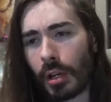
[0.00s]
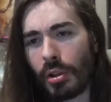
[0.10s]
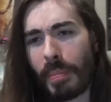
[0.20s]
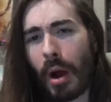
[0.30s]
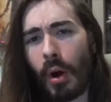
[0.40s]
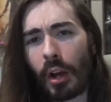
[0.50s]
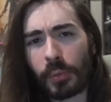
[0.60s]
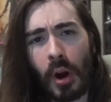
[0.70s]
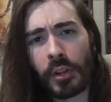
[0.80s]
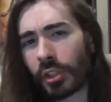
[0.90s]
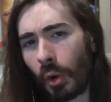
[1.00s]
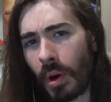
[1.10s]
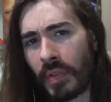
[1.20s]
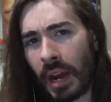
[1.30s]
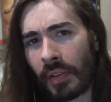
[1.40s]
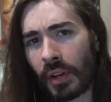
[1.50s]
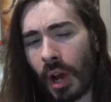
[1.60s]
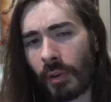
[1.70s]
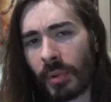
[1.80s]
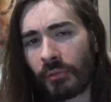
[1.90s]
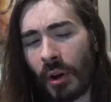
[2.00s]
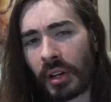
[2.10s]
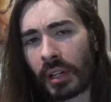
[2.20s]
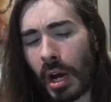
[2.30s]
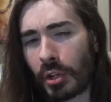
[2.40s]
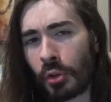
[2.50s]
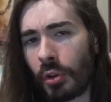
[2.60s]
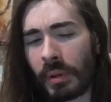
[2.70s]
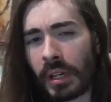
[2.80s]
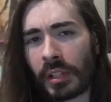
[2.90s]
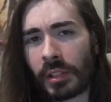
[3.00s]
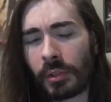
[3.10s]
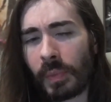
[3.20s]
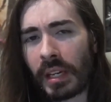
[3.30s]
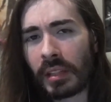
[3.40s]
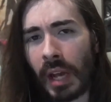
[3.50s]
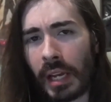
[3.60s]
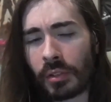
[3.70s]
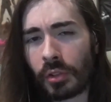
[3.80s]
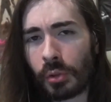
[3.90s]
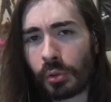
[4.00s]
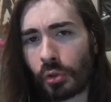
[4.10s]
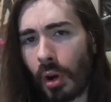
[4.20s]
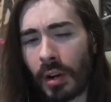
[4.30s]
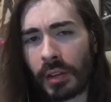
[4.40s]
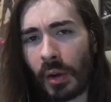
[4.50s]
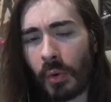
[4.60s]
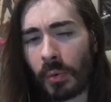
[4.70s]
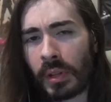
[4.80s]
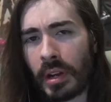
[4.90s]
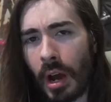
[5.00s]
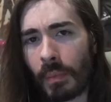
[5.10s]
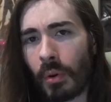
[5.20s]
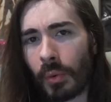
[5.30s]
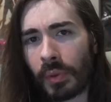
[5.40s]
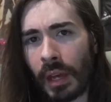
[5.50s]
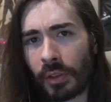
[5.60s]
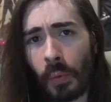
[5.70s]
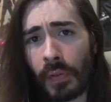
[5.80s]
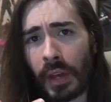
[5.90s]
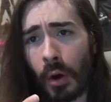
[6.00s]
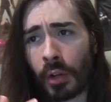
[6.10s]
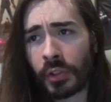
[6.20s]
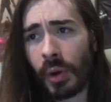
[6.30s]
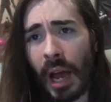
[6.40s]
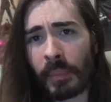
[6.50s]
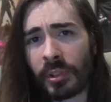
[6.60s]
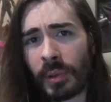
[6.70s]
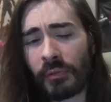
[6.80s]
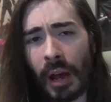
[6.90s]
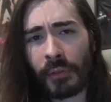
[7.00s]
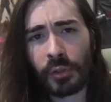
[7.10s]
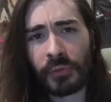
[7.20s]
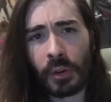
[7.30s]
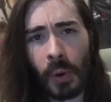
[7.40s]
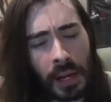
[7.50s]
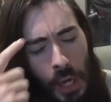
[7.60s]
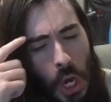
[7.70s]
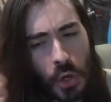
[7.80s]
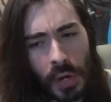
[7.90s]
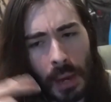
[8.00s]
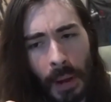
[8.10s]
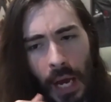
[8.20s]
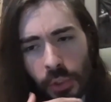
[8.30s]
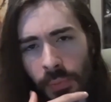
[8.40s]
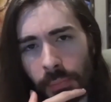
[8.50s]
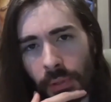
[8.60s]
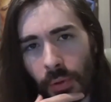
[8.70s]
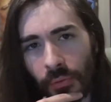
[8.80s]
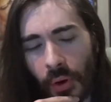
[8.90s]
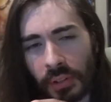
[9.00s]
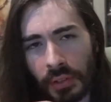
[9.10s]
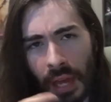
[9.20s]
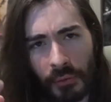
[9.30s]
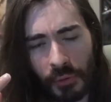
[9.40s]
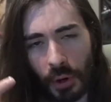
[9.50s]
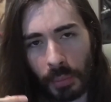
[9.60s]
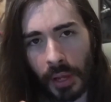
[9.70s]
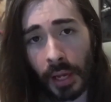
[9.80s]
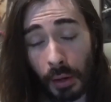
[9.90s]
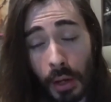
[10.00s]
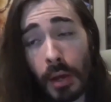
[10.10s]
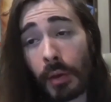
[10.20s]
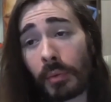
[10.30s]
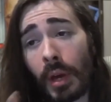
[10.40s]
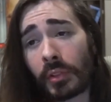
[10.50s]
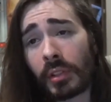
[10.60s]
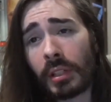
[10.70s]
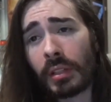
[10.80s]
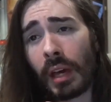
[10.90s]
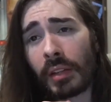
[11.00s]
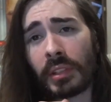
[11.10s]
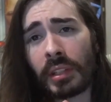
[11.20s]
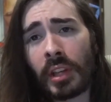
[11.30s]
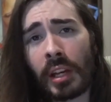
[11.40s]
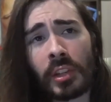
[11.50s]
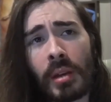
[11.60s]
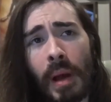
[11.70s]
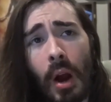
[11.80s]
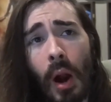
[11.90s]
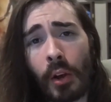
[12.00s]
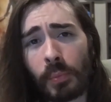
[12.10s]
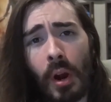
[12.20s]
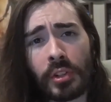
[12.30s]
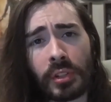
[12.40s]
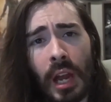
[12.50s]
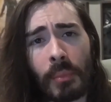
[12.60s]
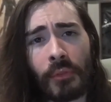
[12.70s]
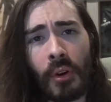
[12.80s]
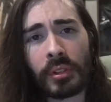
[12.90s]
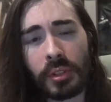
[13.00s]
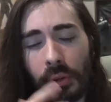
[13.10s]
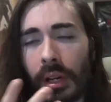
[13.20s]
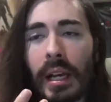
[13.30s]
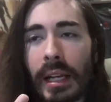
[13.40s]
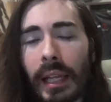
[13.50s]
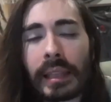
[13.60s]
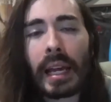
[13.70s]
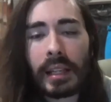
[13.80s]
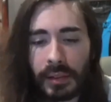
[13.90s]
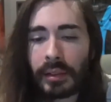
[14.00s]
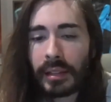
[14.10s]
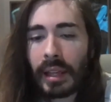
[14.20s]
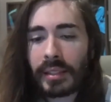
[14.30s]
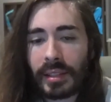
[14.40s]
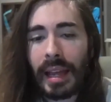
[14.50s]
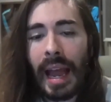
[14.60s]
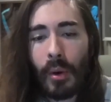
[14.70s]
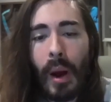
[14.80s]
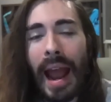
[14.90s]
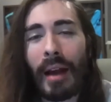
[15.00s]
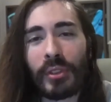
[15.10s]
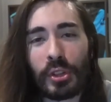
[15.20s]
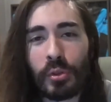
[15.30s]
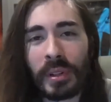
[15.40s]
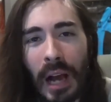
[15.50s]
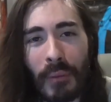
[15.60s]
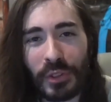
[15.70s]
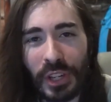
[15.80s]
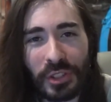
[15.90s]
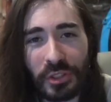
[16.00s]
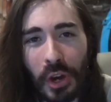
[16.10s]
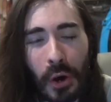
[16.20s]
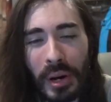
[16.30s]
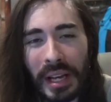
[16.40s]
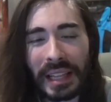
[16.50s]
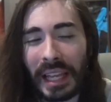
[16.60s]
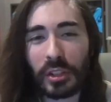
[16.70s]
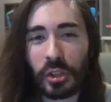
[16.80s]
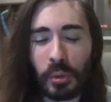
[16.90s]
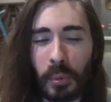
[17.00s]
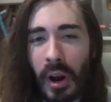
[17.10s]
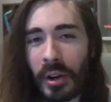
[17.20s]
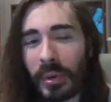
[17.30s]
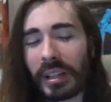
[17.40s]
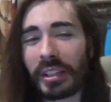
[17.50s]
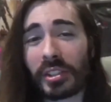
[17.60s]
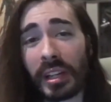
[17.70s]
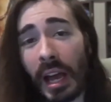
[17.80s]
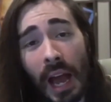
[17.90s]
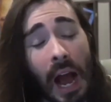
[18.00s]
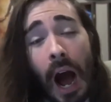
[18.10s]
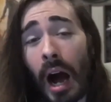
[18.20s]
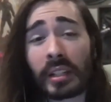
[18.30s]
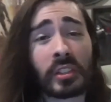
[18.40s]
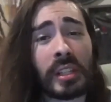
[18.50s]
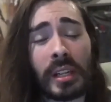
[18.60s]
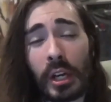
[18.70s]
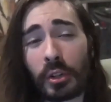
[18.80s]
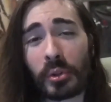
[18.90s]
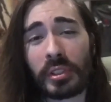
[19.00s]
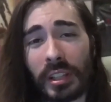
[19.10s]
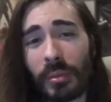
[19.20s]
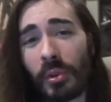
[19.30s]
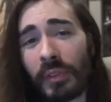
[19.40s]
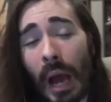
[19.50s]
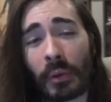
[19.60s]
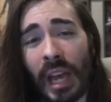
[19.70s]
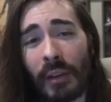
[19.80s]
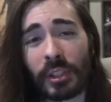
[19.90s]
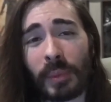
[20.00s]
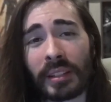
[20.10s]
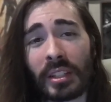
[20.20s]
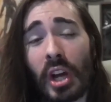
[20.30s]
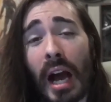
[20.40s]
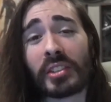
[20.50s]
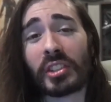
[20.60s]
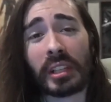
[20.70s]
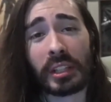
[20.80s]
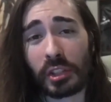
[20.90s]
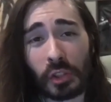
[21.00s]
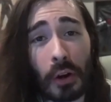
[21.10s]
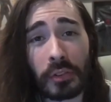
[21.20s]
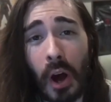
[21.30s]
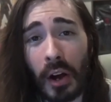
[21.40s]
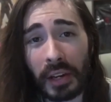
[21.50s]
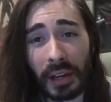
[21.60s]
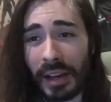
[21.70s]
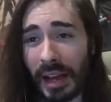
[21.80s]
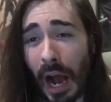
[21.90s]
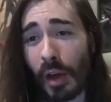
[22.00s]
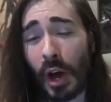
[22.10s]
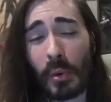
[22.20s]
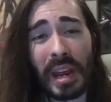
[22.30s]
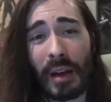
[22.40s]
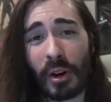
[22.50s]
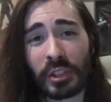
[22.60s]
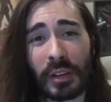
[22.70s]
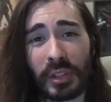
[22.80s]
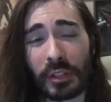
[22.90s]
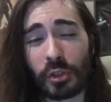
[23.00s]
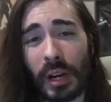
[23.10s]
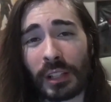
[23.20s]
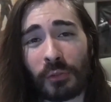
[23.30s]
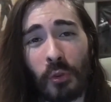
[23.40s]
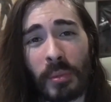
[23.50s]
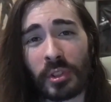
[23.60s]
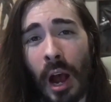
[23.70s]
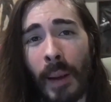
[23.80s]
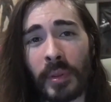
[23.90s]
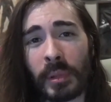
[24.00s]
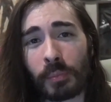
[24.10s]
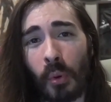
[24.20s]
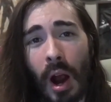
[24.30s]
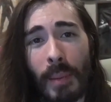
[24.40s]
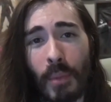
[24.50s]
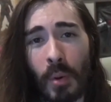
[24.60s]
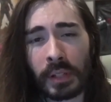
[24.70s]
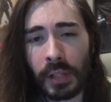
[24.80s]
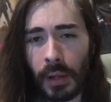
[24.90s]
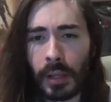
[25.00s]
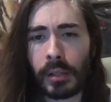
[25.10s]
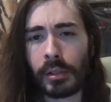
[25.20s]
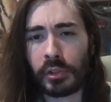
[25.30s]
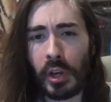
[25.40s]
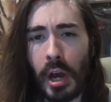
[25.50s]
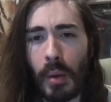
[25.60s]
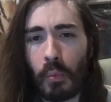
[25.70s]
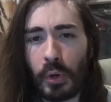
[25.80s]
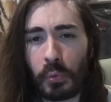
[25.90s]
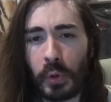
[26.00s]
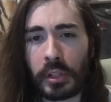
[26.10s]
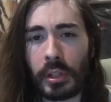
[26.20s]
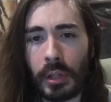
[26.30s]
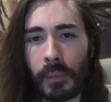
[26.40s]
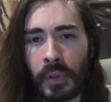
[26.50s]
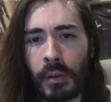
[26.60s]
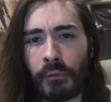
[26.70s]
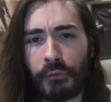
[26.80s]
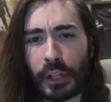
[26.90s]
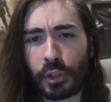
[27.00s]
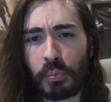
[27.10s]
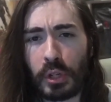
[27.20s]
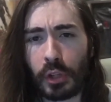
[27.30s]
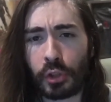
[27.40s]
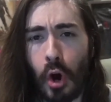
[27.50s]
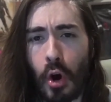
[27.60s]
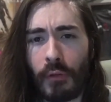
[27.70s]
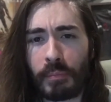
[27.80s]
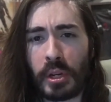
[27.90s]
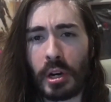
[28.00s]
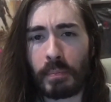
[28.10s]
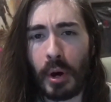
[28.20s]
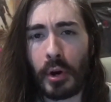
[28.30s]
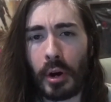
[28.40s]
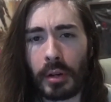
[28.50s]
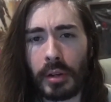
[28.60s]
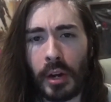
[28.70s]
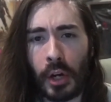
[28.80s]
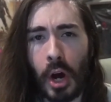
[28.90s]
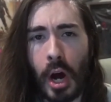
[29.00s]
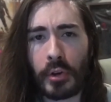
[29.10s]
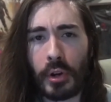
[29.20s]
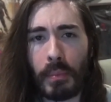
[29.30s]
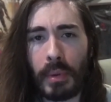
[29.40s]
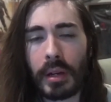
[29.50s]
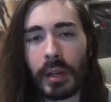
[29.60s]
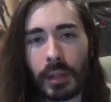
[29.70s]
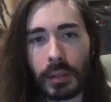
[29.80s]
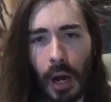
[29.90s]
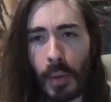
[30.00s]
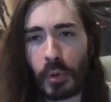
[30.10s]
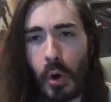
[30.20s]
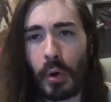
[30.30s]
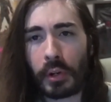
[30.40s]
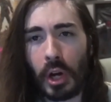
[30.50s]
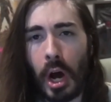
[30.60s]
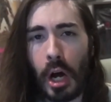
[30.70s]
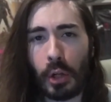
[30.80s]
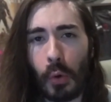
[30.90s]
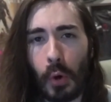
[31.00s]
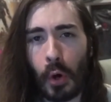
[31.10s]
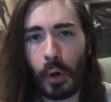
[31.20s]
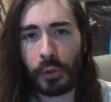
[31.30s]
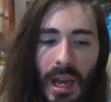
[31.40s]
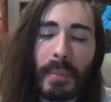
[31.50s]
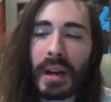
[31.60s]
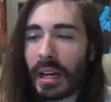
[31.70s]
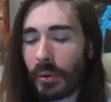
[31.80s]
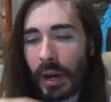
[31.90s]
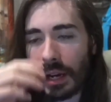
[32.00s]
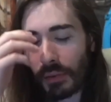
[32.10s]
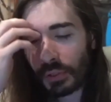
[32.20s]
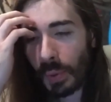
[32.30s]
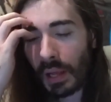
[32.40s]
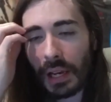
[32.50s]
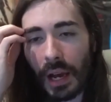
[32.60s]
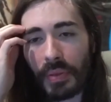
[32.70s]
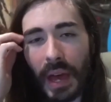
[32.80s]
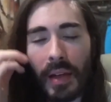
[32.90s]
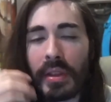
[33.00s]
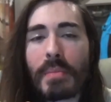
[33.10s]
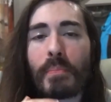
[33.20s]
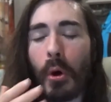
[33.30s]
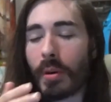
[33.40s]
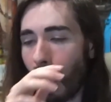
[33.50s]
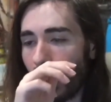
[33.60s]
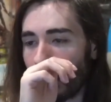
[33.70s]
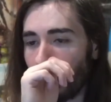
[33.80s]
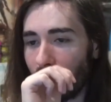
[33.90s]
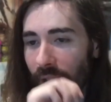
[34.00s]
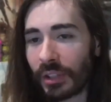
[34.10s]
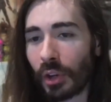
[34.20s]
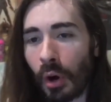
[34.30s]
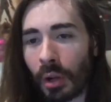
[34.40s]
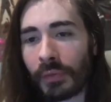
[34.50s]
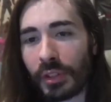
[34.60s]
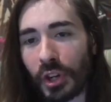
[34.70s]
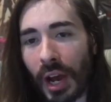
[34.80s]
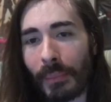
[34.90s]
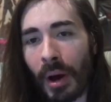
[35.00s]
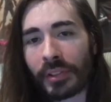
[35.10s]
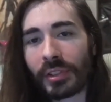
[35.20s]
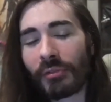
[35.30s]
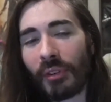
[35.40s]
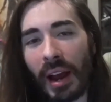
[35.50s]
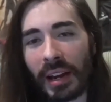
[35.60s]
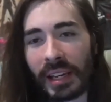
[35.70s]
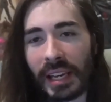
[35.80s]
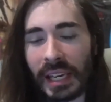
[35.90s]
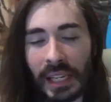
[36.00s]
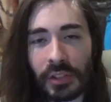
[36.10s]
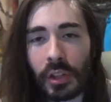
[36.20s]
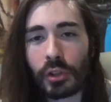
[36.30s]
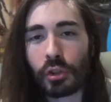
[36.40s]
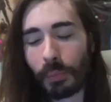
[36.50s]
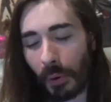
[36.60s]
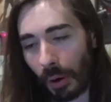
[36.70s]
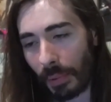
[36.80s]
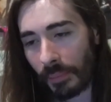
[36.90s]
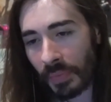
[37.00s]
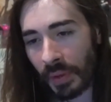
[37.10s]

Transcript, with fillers: The Powerhouse Project, the one that had the government funding cut to it because it was making Titans too strong and they weren't really on board with that, the one that also happens to be 500 feet away, you can't possibly be referring to that for your plan. Yes, indeed, that is the exact same powerhouse project I am referring to. Like that, like that's how half of the human conversations go. Like it's super unrealistic. Honestly, towards the end of the movie, I was half expecting Godzilla to start talking. I thought we'd have ourselves like a Transformers Optimus Prime moment. Sam Witwicky, fetch me a jar of peanut butter and a condom. I'm going to Hollow Earth. But anyway, enough dwelling on that. The important part of the movie is all of the giant monster fighting is superb.